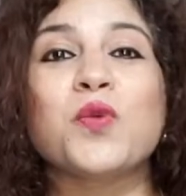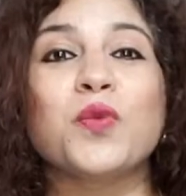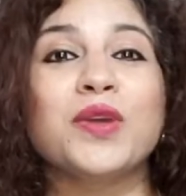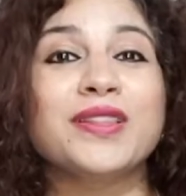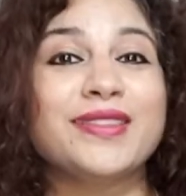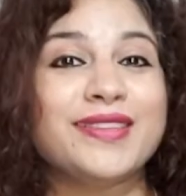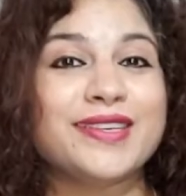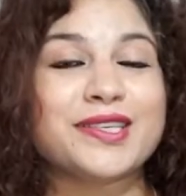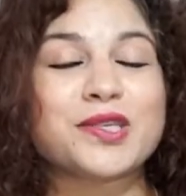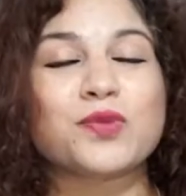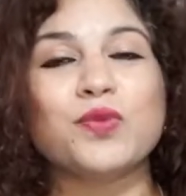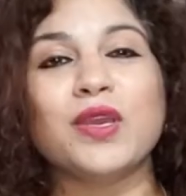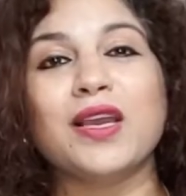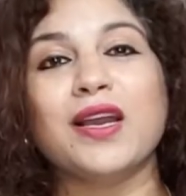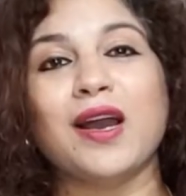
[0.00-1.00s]
With this,
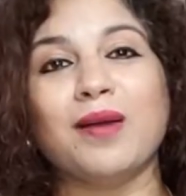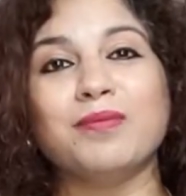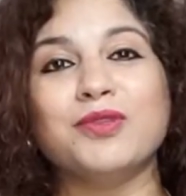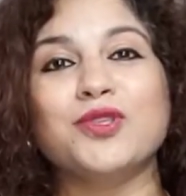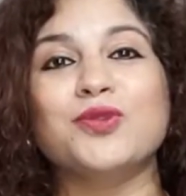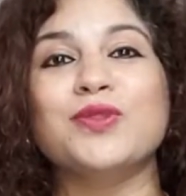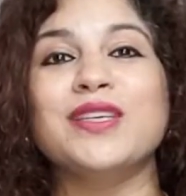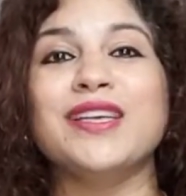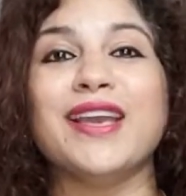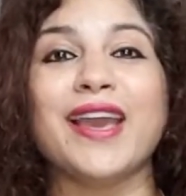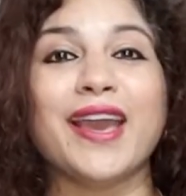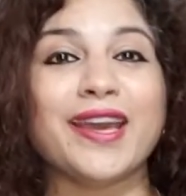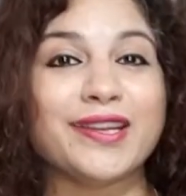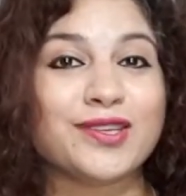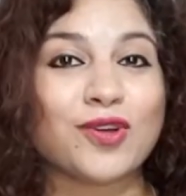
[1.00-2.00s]
we come to the
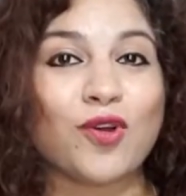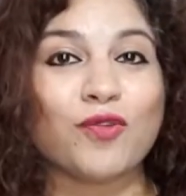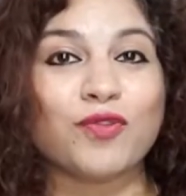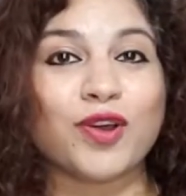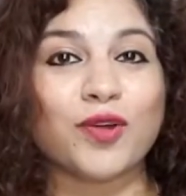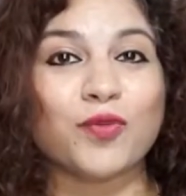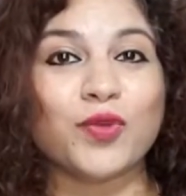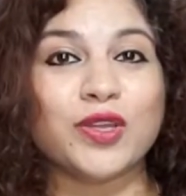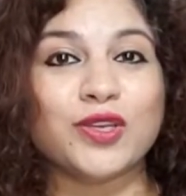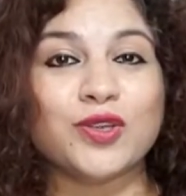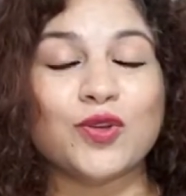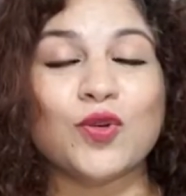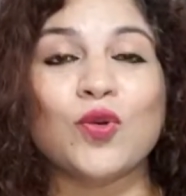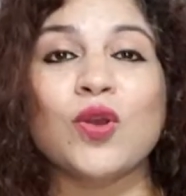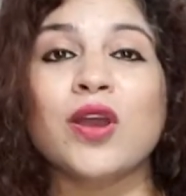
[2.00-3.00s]
end of our
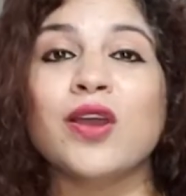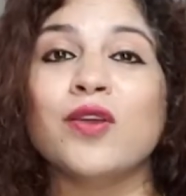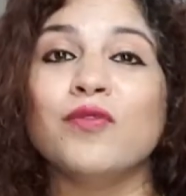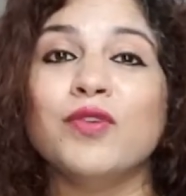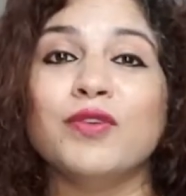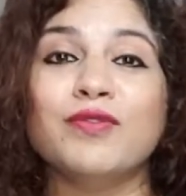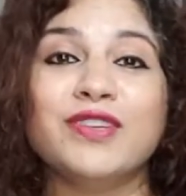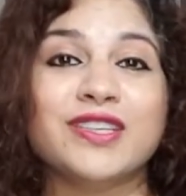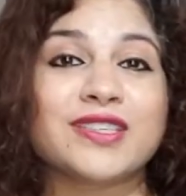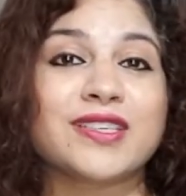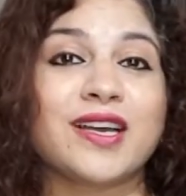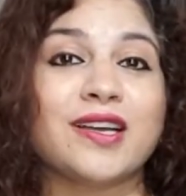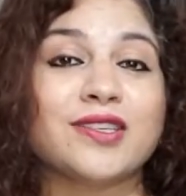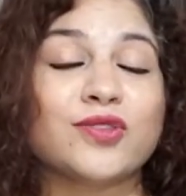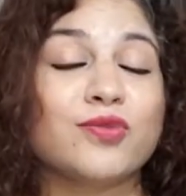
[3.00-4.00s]
video. We've
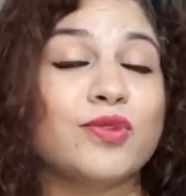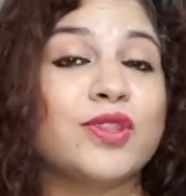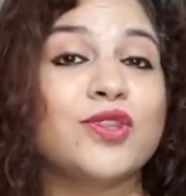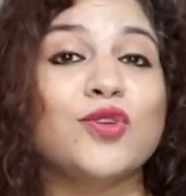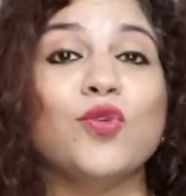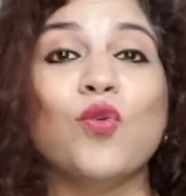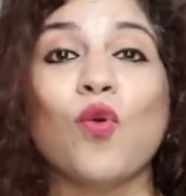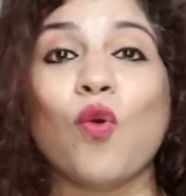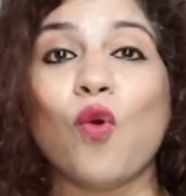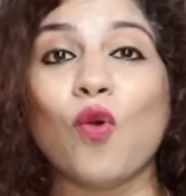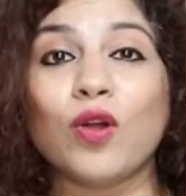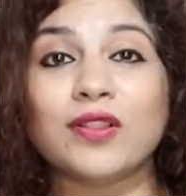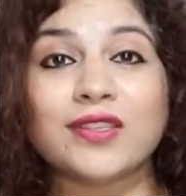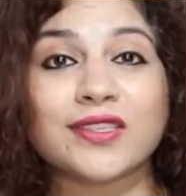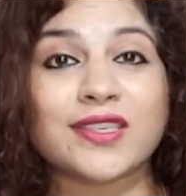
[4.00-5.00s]
discussed with you
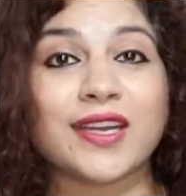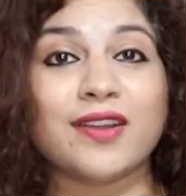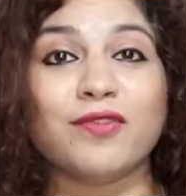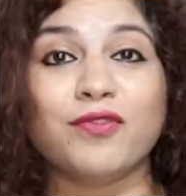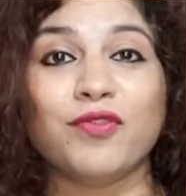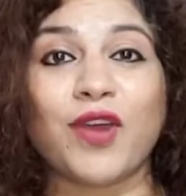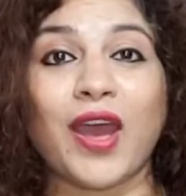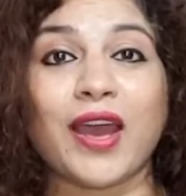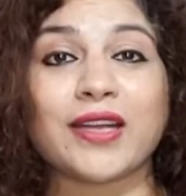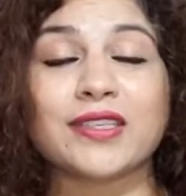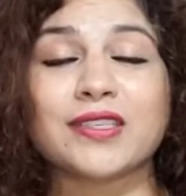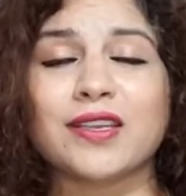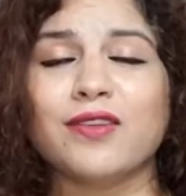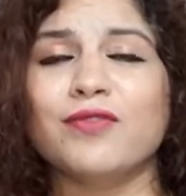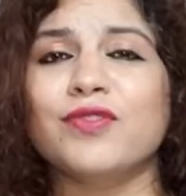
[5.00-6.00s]
all the 10
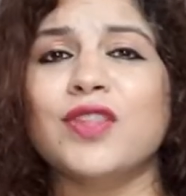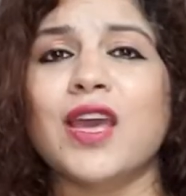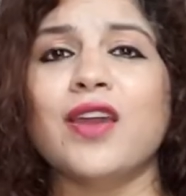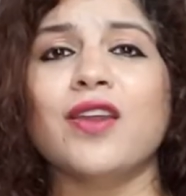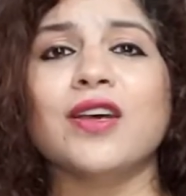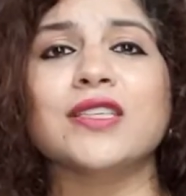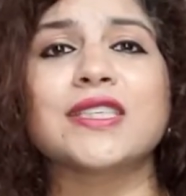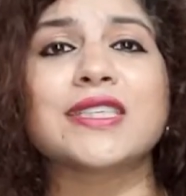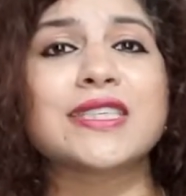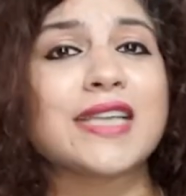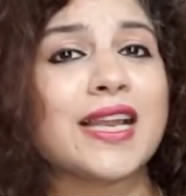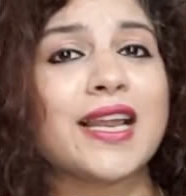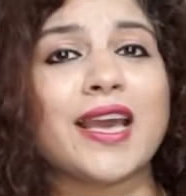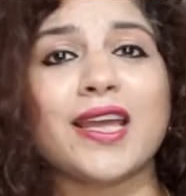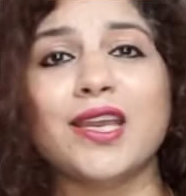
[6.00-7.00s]
facts. If there are
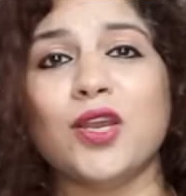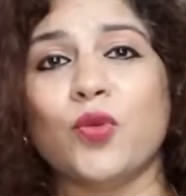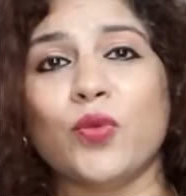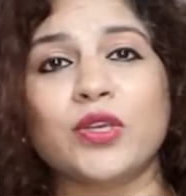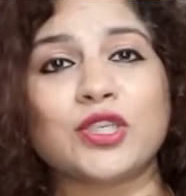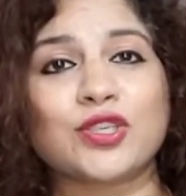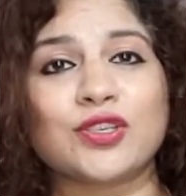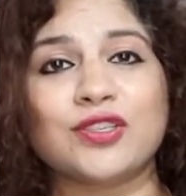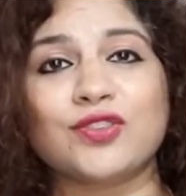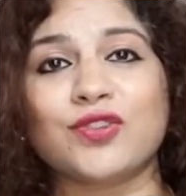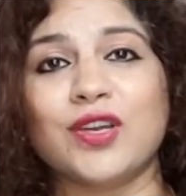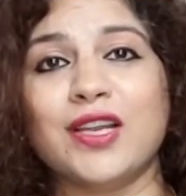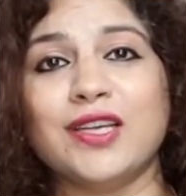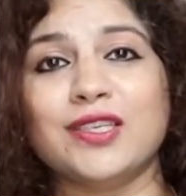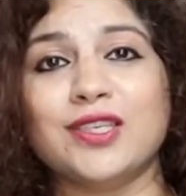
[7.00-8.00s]
still any questions
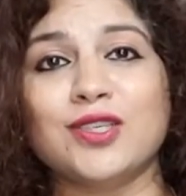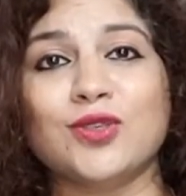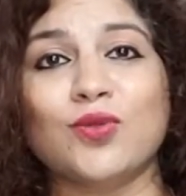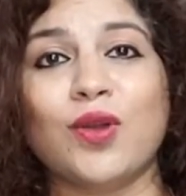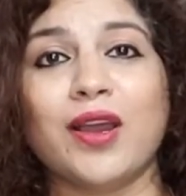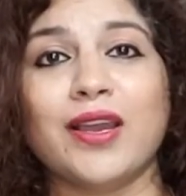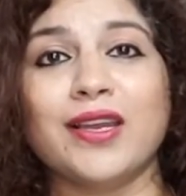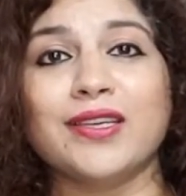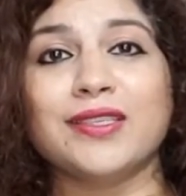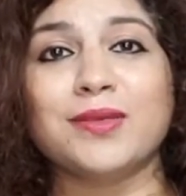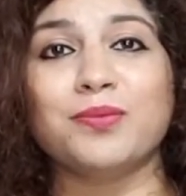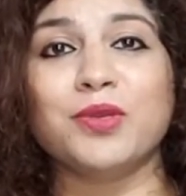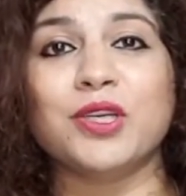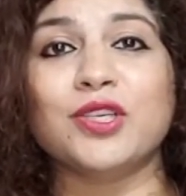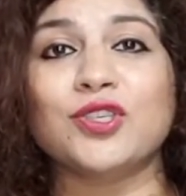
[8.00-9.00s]
related to
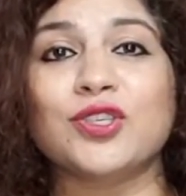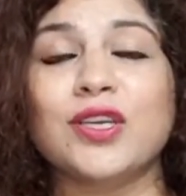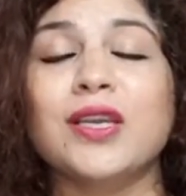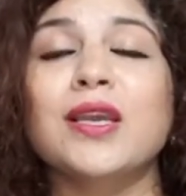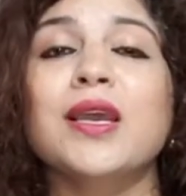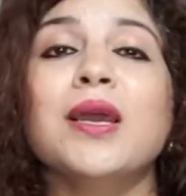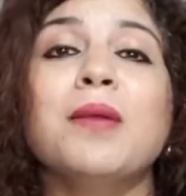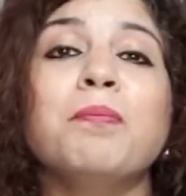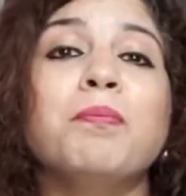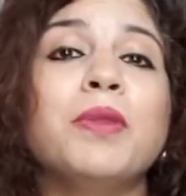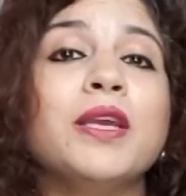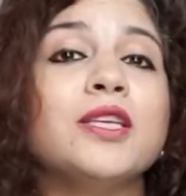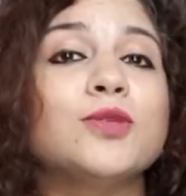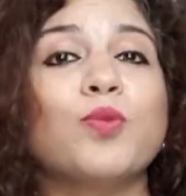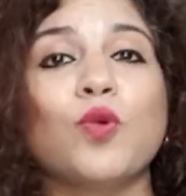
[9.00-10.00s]
IIT PhD,
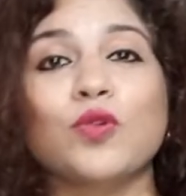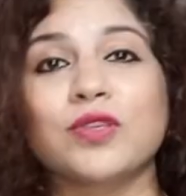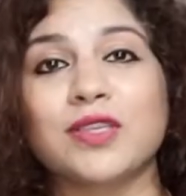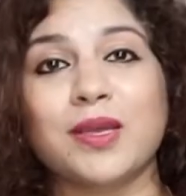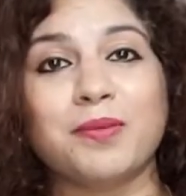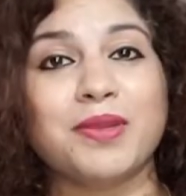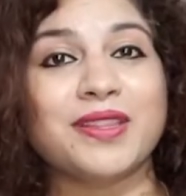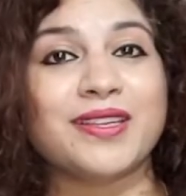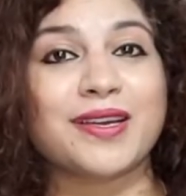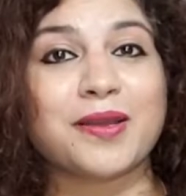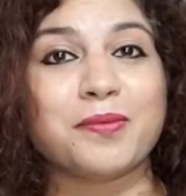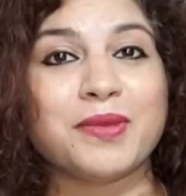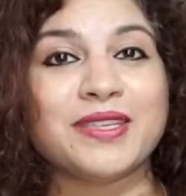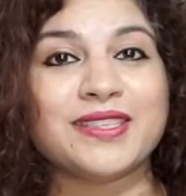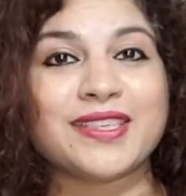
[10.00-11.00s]
please post them in the
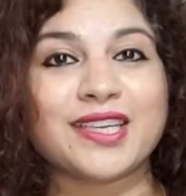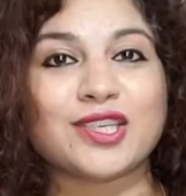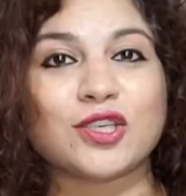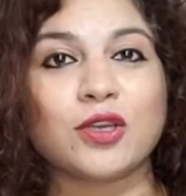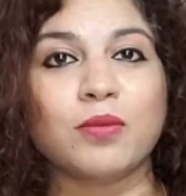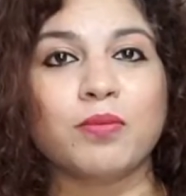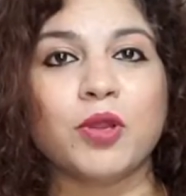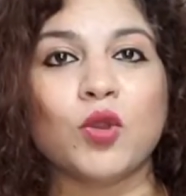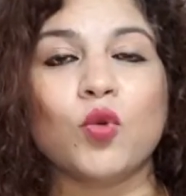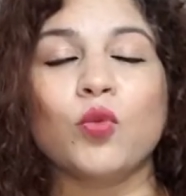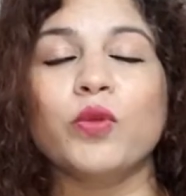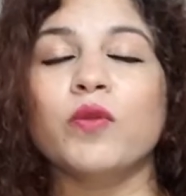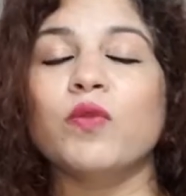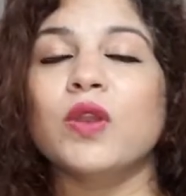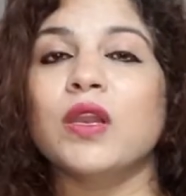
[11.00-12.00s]
comment section below.
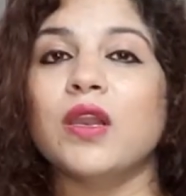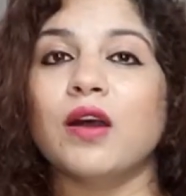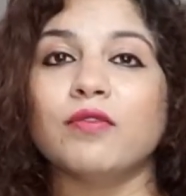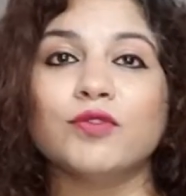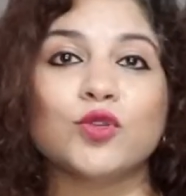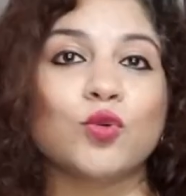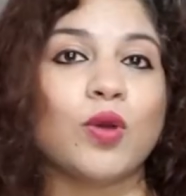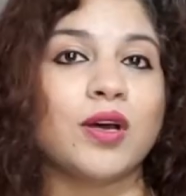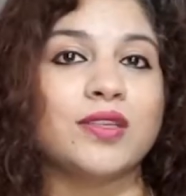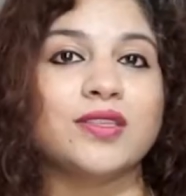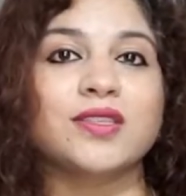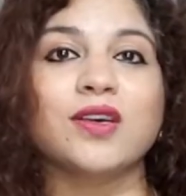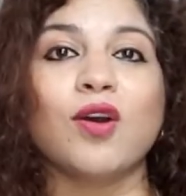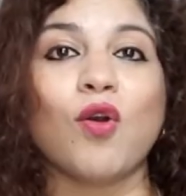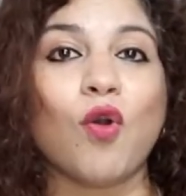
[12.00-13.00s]
We will love to
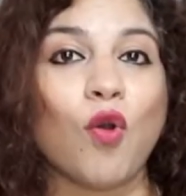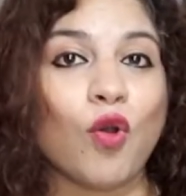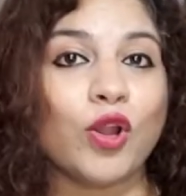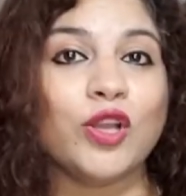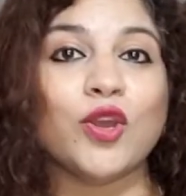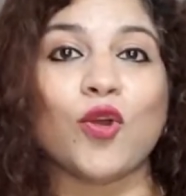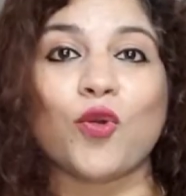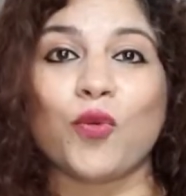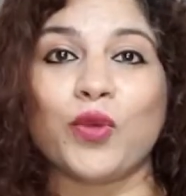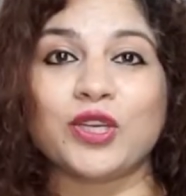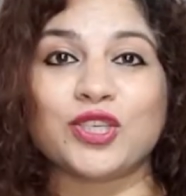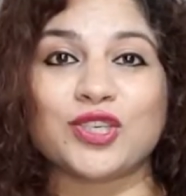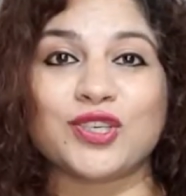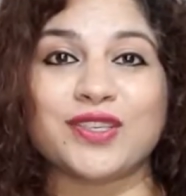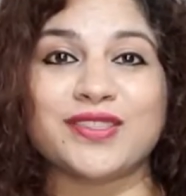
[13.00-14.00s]
answer all your
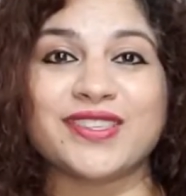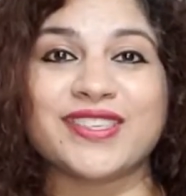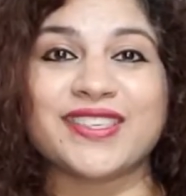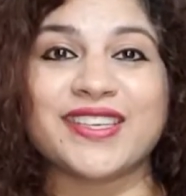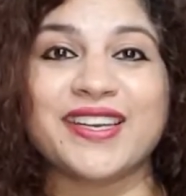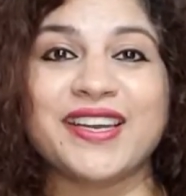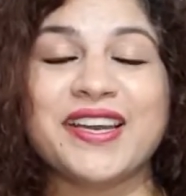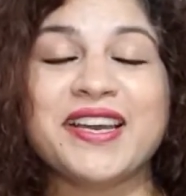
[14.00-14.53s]
questions.